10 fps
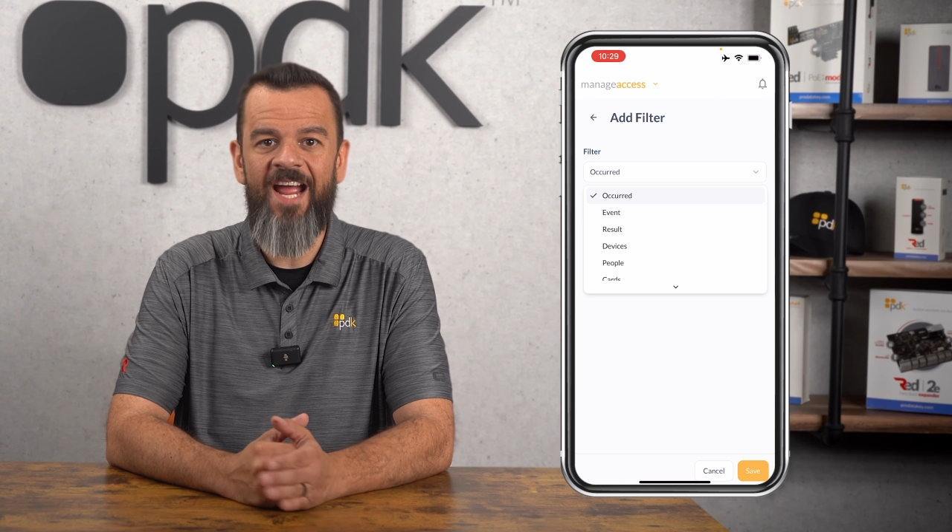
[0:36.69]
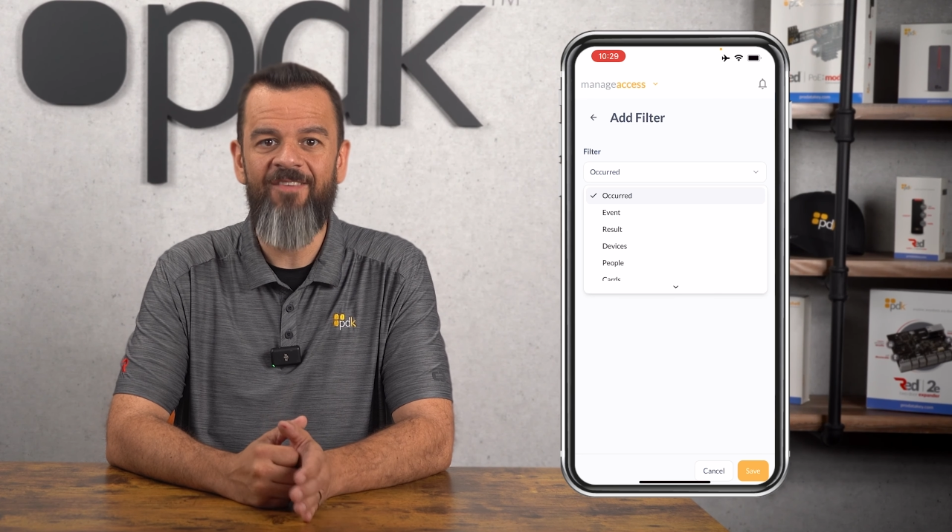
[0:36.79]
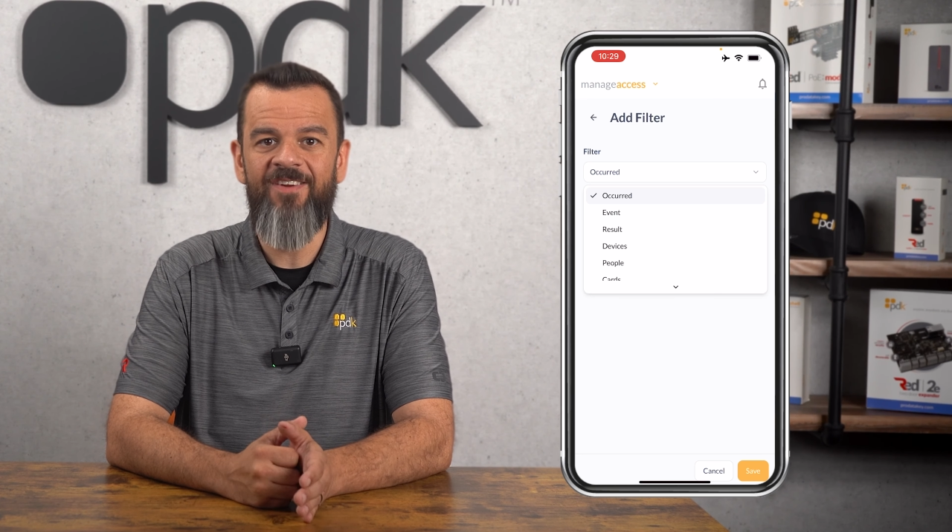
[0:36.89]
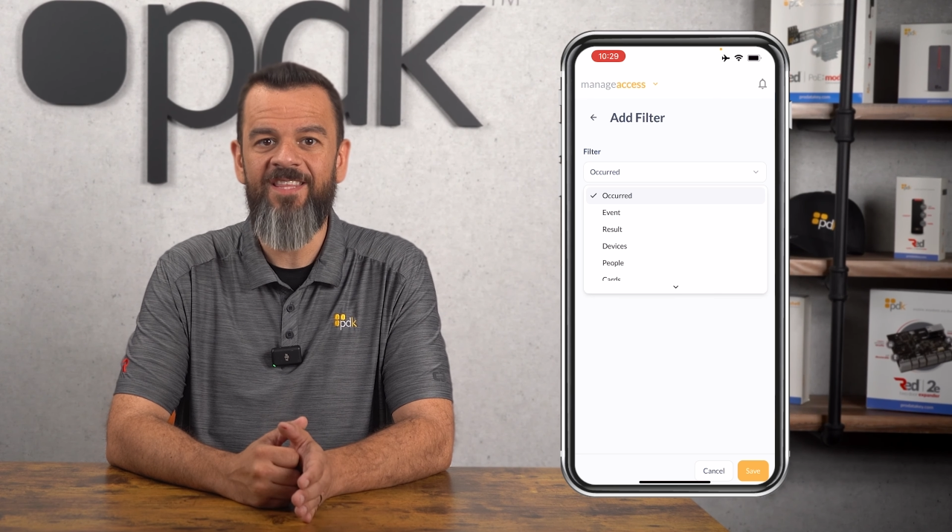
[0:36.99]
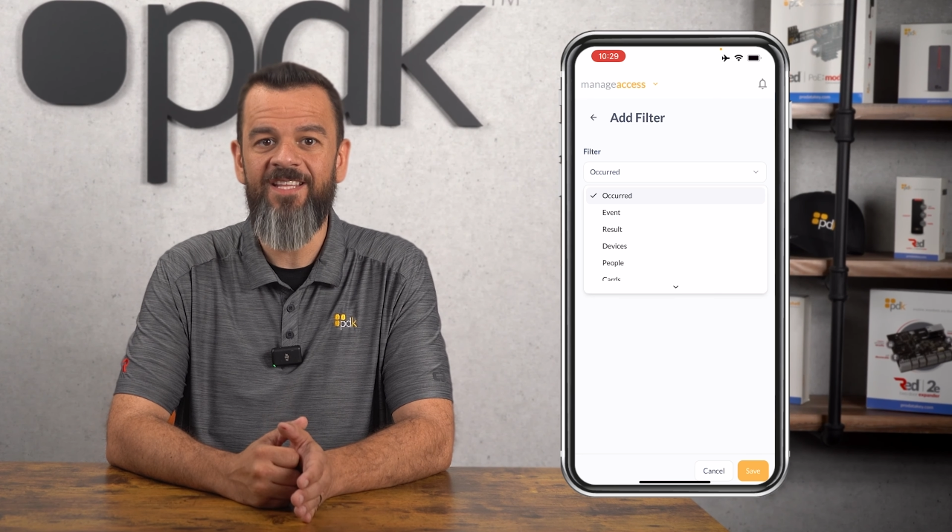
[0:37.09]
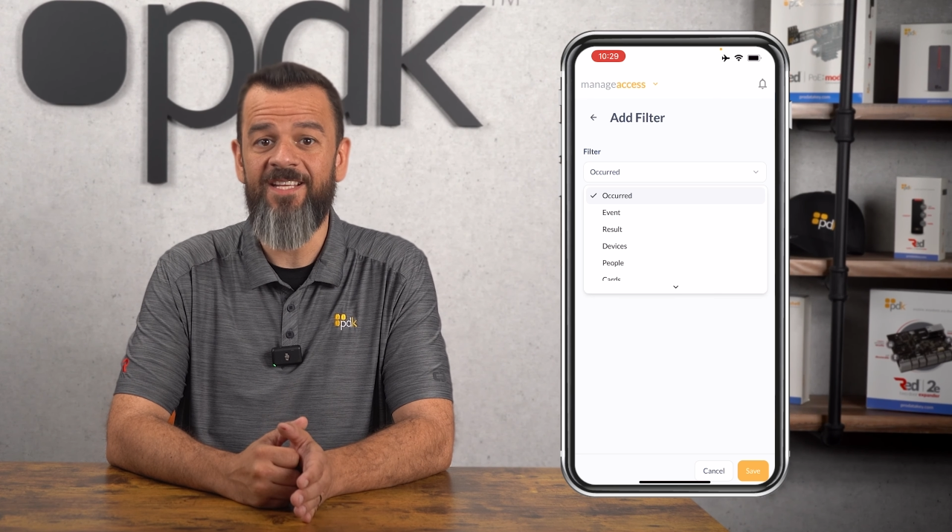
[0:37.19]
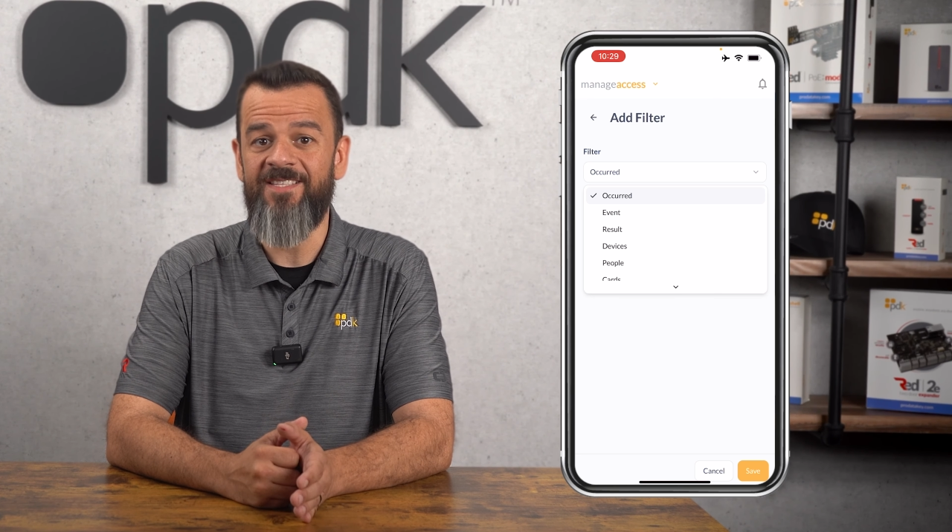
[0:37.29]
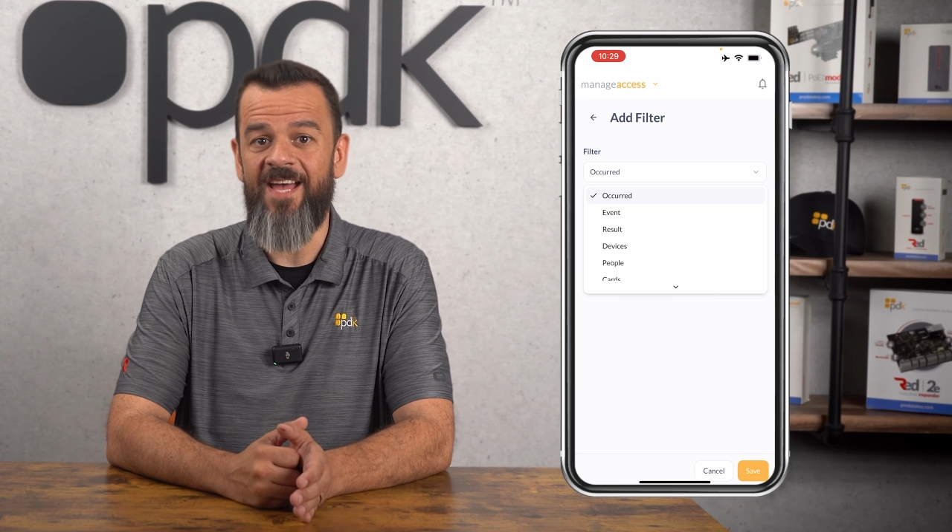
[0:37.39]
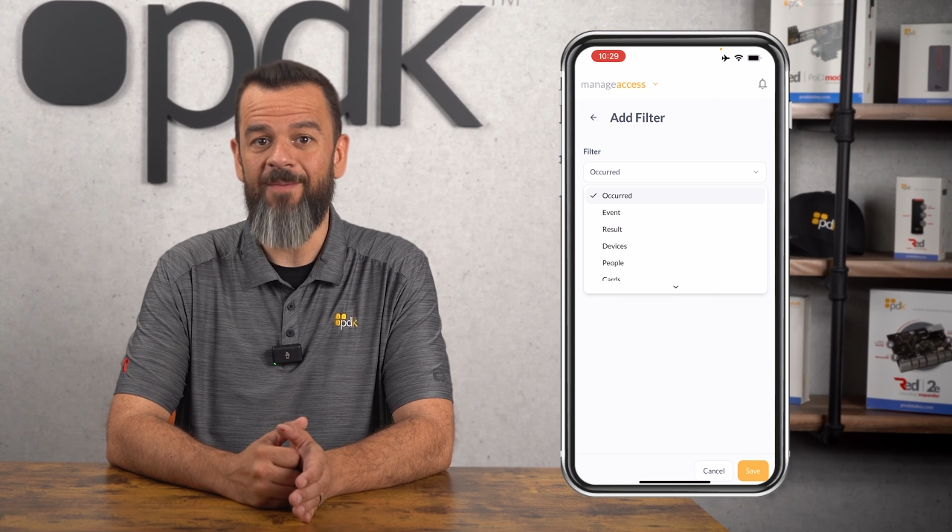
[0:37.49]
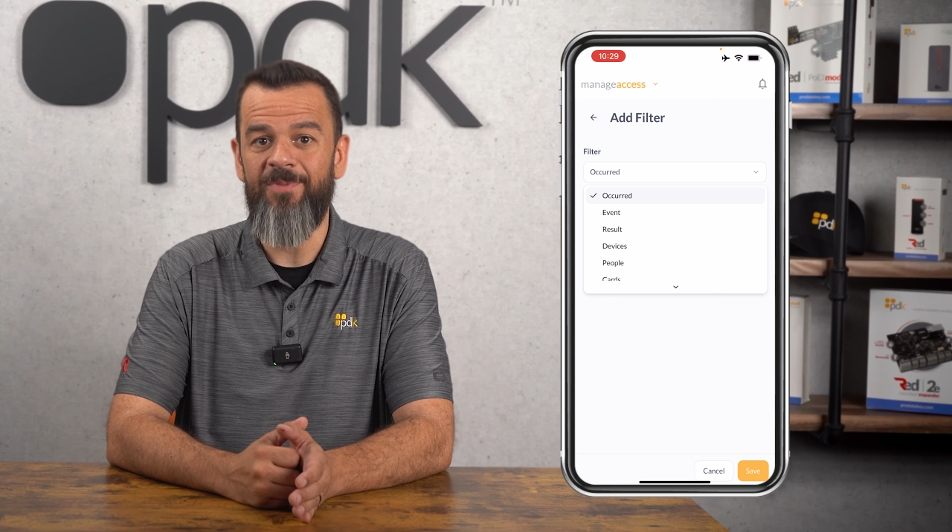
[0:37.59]
everything that's
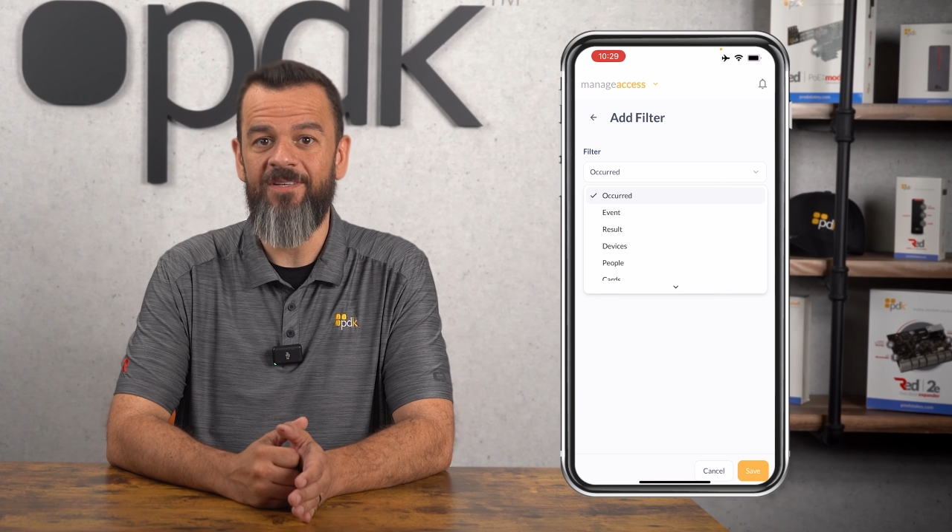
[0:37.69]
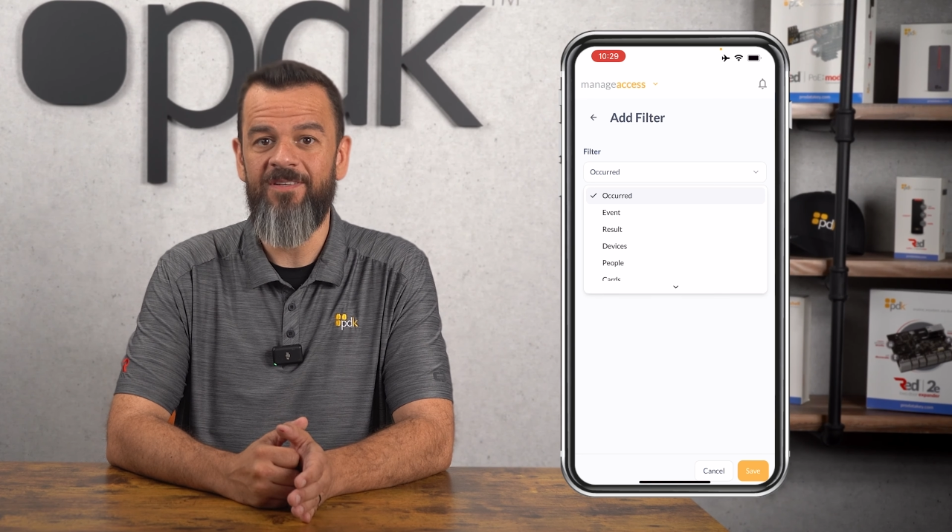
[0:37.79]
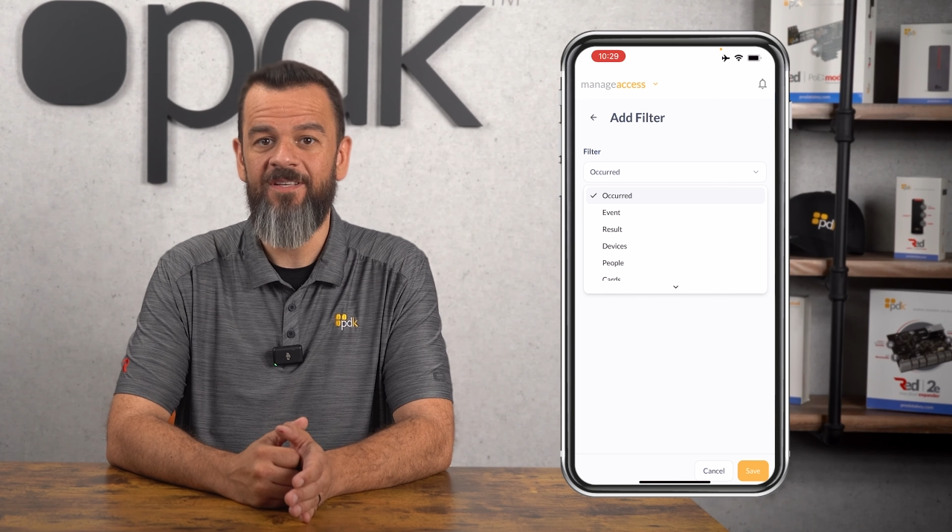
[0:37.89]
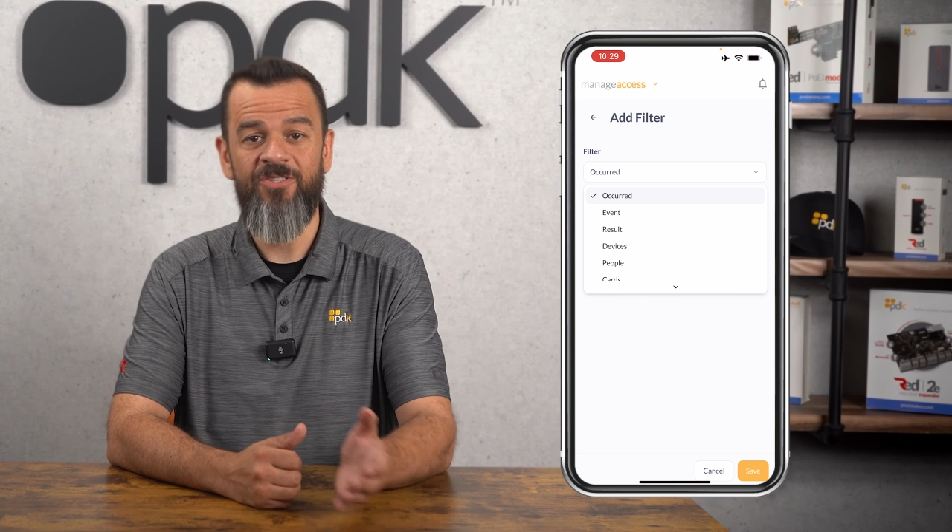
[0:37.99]
happened.